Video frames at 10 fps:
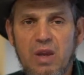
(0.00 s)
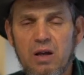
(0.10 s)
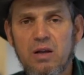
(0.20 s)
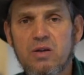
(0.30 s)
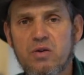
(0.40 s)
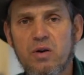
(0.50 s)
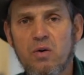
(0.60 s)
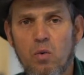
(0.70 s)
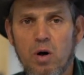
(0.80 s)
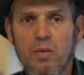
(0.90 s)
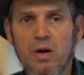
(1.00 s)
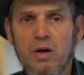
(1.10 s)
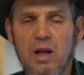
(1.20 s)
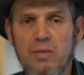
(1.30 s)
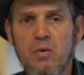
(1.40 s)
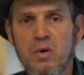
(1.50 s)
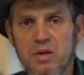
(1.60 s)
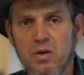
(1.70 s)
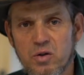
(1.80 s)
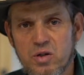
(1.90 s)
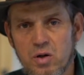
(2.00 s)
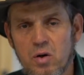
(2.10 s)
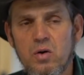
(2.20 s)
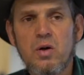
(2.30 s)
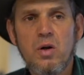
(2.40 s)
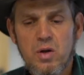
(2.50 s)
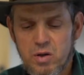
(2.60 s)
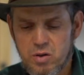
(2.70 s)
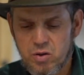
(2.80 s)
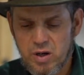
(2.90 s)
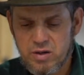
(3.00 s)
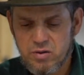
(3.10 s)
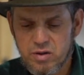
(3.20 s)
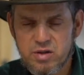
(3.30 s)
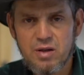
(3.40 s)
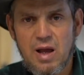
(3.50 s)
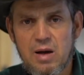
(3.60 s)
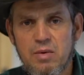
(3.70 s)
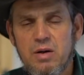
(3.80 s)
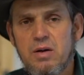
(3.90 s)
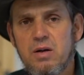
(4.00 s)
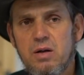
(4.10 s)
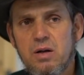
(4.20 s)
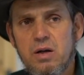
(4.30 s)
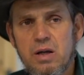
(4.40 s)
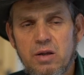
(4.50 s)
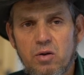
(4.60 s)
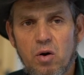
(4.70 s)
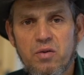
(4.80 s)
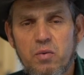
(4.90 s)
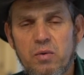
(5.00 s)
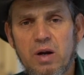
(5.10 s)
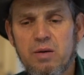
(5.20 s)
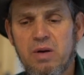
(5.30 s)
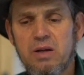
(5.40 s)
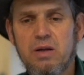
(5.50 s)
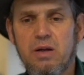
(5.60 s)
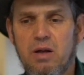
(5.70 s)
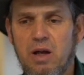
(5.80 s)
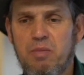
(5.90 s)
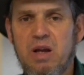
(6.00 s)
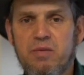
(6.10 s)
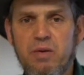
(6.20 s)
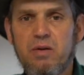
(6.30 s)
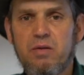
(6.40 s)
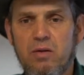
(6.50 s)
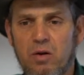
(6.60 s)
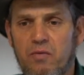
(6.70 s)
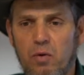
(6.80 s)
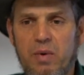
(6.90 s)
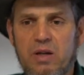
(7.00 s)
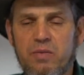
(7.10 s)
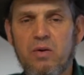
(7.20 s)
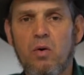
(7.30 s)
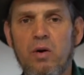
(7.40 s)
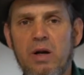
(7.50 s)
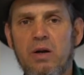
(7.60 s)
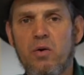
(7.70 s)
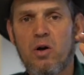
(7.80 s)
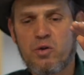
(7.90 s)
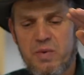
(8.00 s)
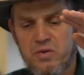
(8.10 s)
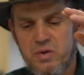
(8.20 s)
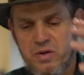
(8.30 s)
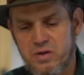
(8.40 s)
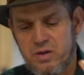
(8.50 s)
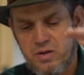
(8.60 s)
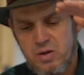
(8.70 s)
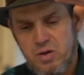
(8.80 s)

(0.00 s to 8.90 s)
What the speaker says: unless you're in a warmer climate with no snow, you can go ahead and do a slab. In the north, we recommend a basement, full basement, or a crawl space, which is a